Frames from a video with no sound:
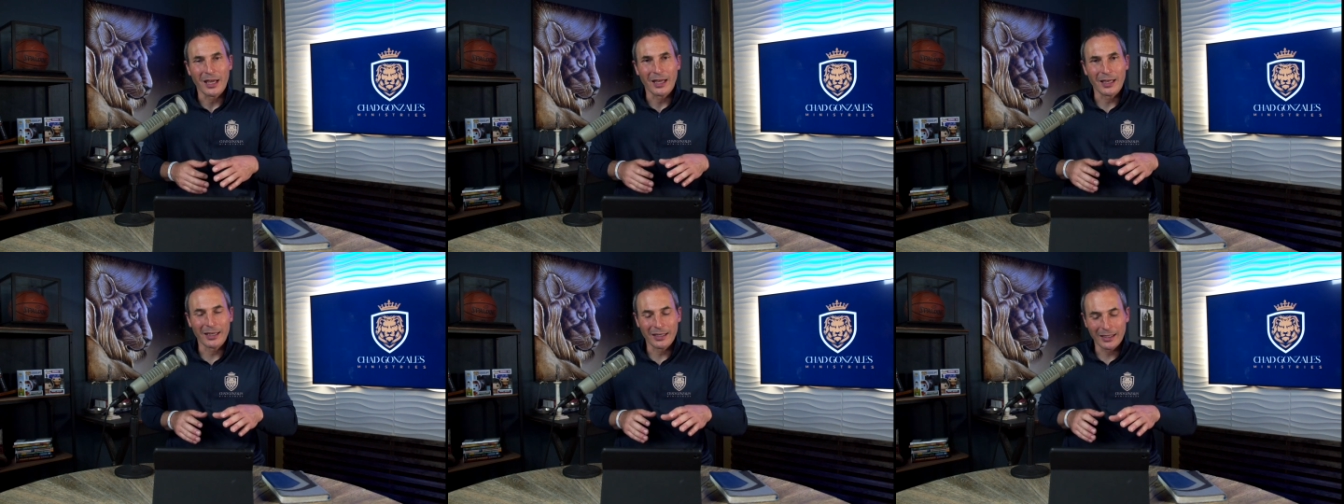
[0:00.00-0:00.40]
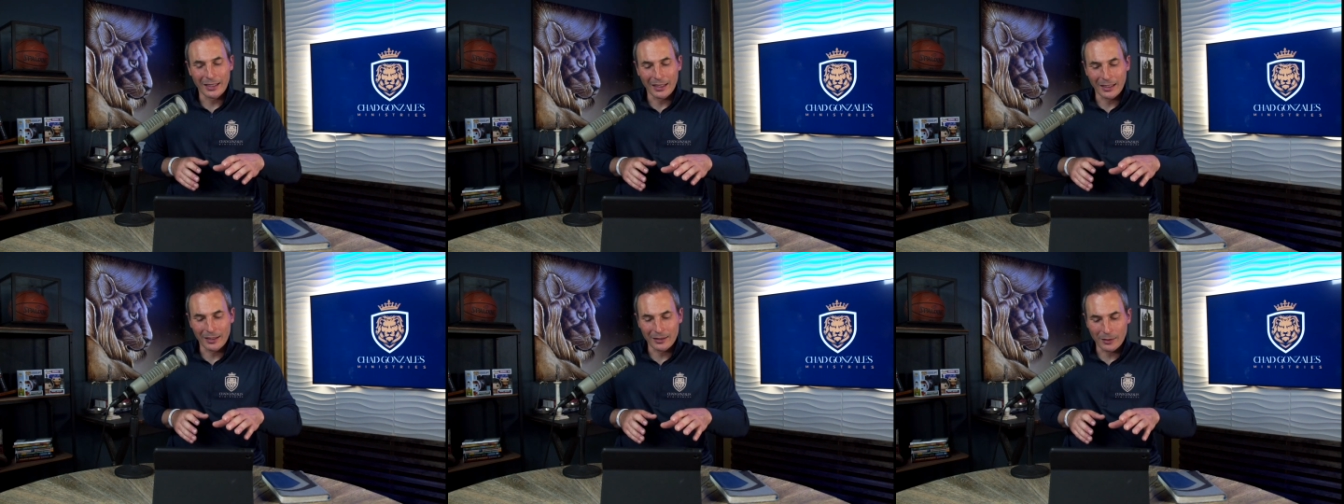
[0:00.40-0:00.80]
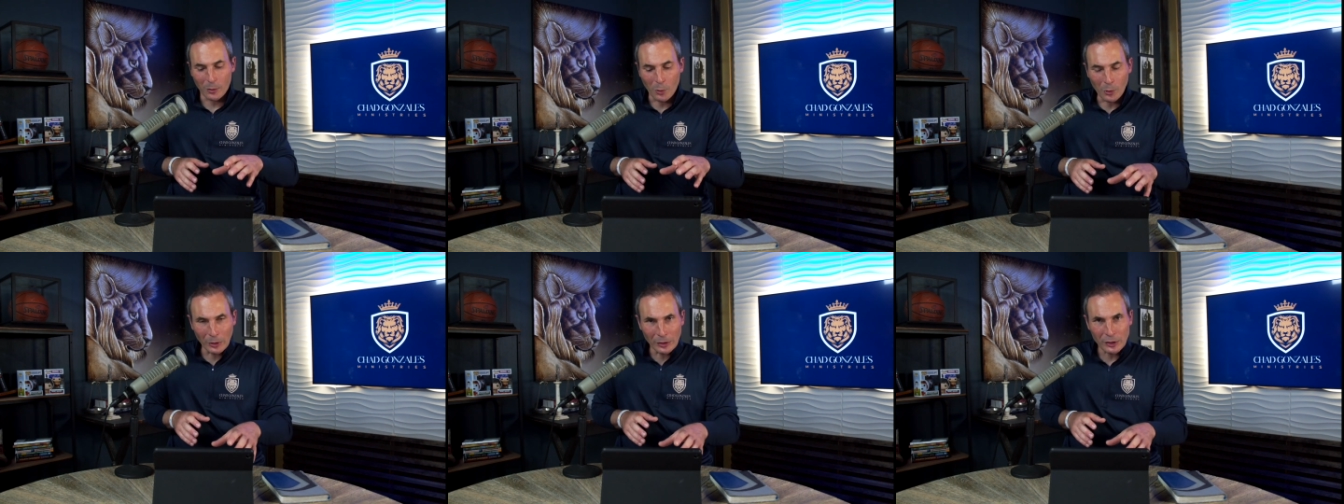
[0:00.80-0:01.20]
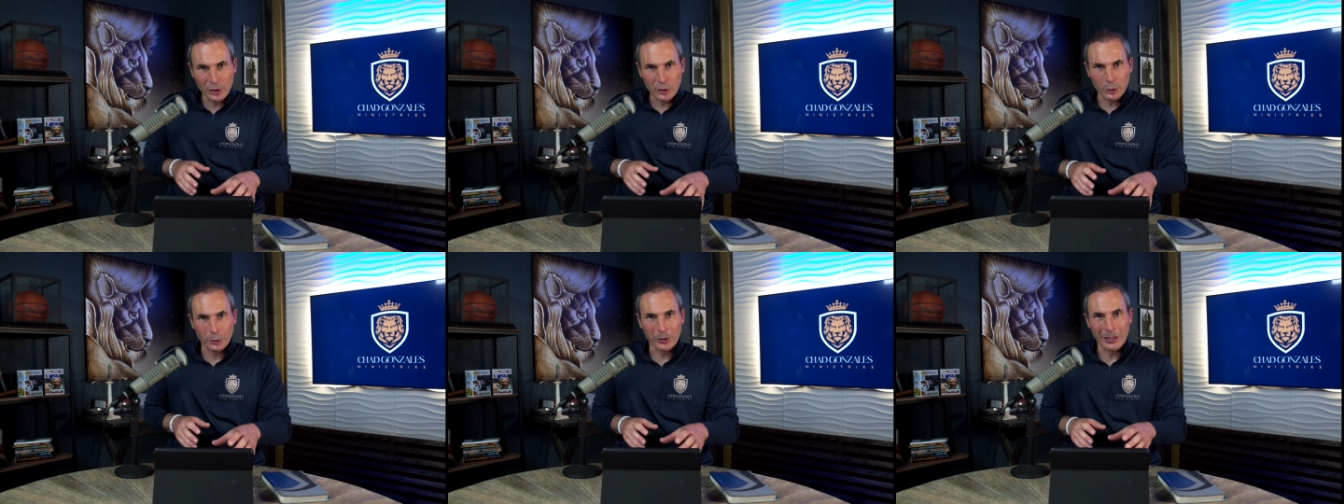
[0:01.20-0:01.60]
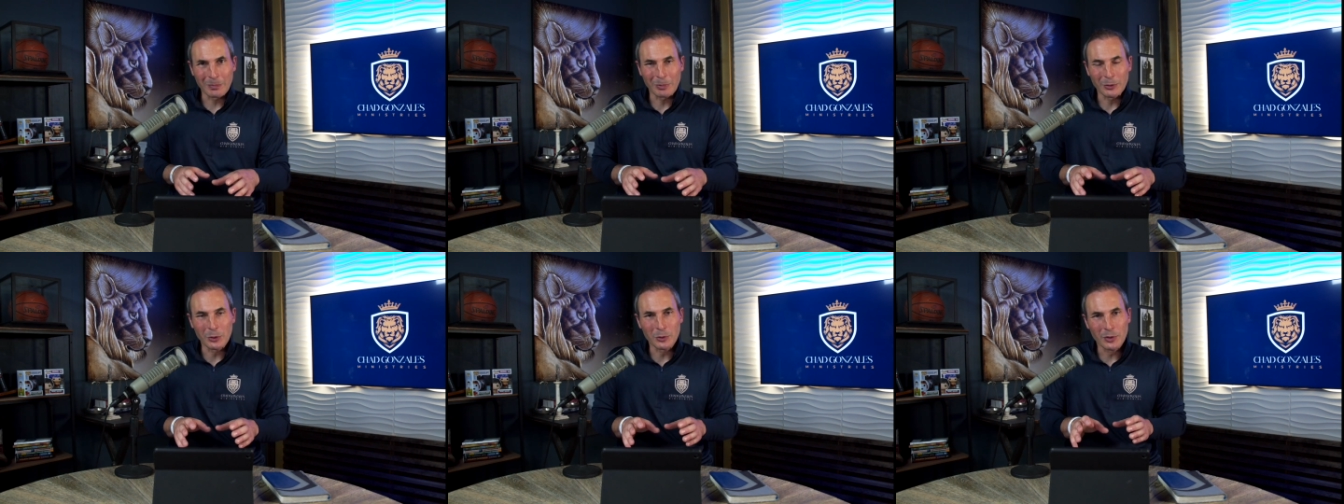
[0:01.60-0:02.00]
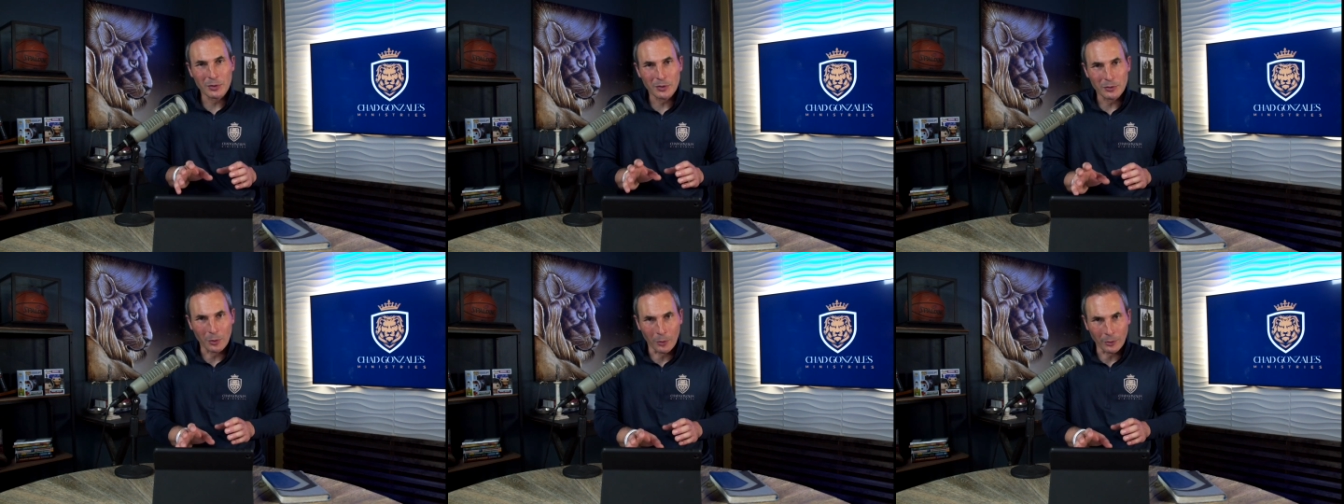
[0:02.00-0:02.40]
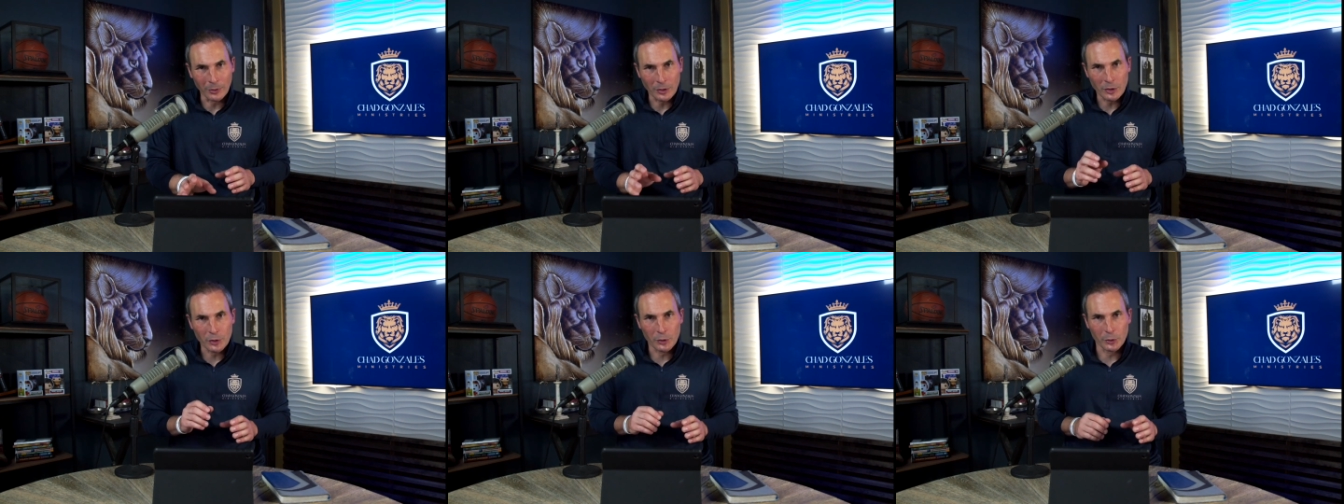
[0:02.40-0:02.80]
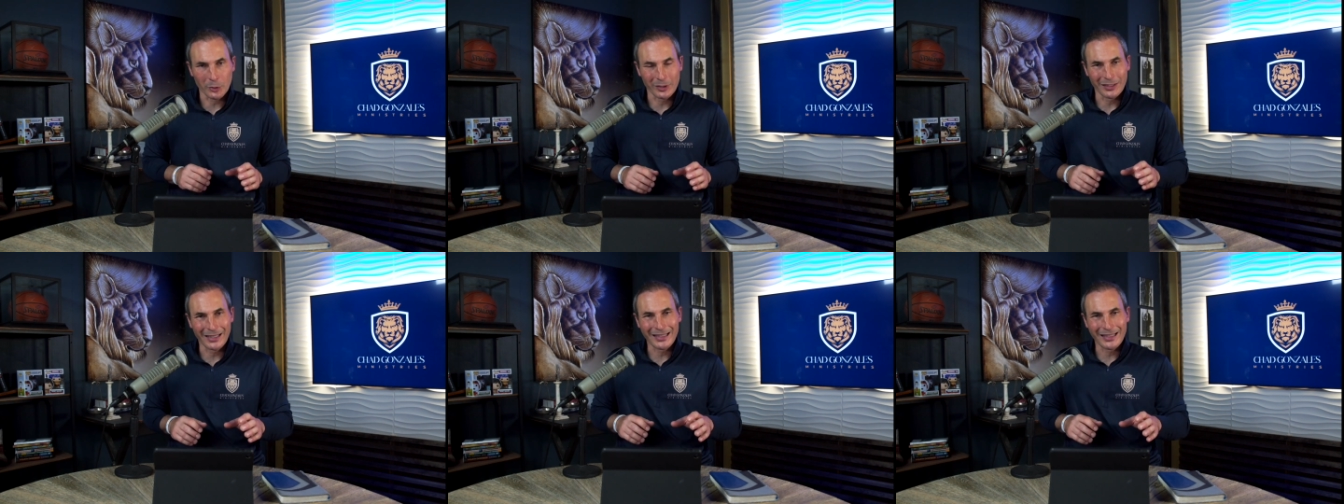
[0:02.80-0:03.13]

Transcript: A, a orange tree produces an orange tree.